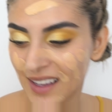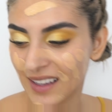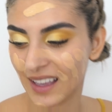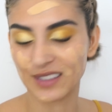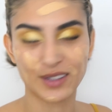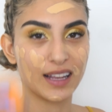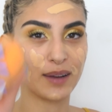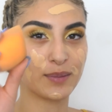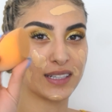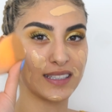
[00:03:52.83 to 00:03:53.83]
Okay, so then
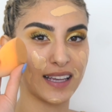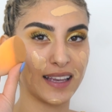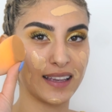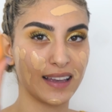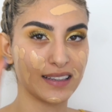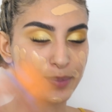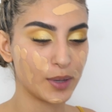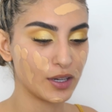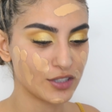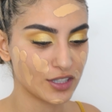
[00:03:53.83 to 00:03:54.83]
I'm going to take a
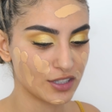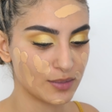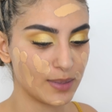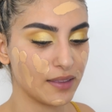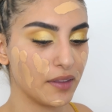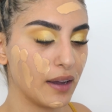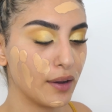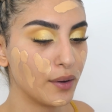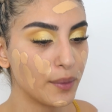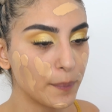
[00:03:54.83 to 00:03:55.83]
sponge and just blend that
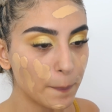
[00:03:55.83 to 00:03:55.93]
out.